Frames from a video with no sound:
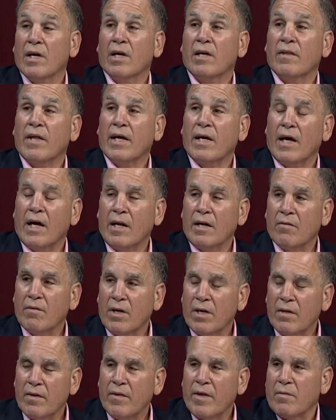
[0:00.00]
And they kind of
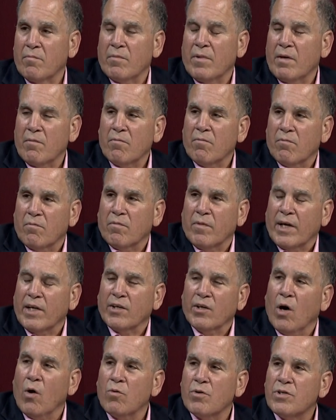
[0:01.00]
they
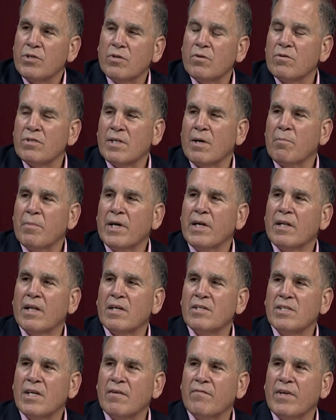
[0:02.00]
go to somebody,
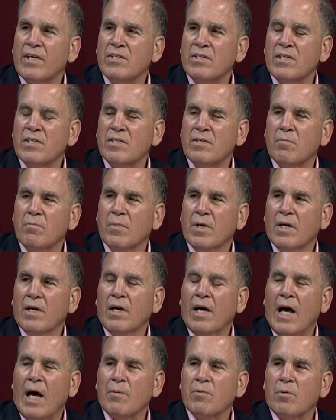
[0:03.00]
let's say if they see some
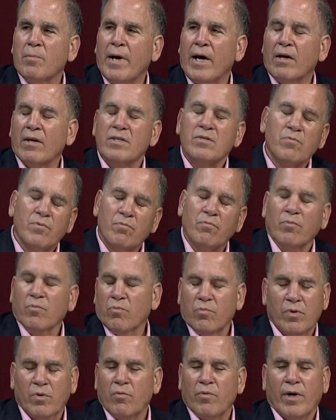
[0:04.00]
abnormalities.
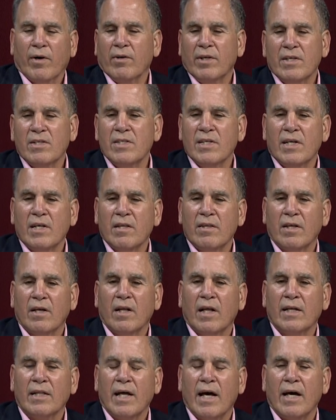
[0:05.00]
We rarely see anything
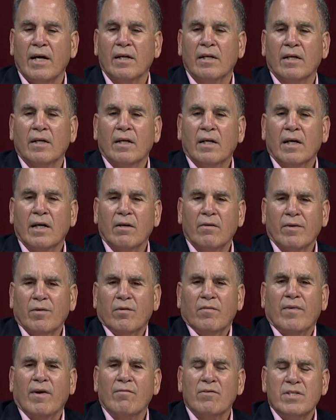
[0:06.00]
like that. I don't think
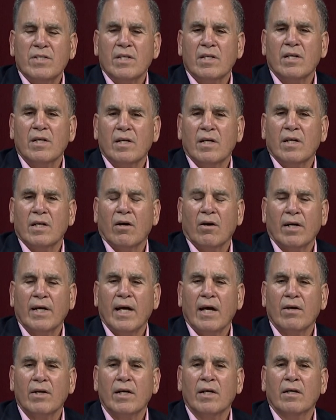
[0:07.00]
we've ever seen it in our
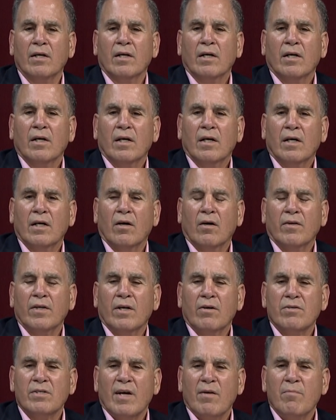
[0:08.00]
county all the
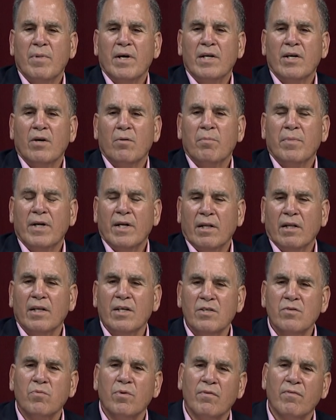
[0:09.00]
years I've been here, but at
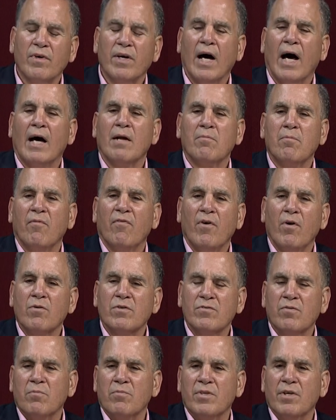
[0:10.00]
least we've got folks
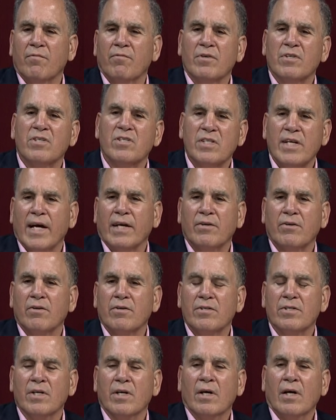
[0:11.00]
from different
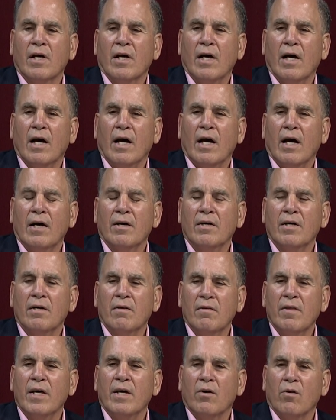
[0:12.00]
sectors
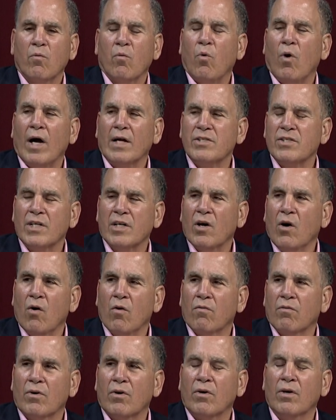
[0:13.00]
that are watching
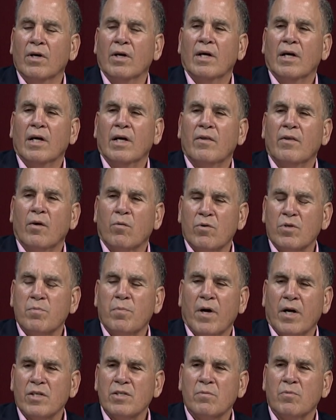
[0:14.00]
over and they're
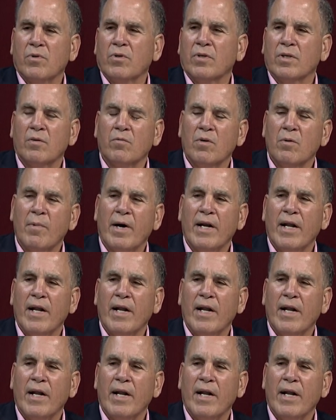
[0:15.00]
responsible, and we might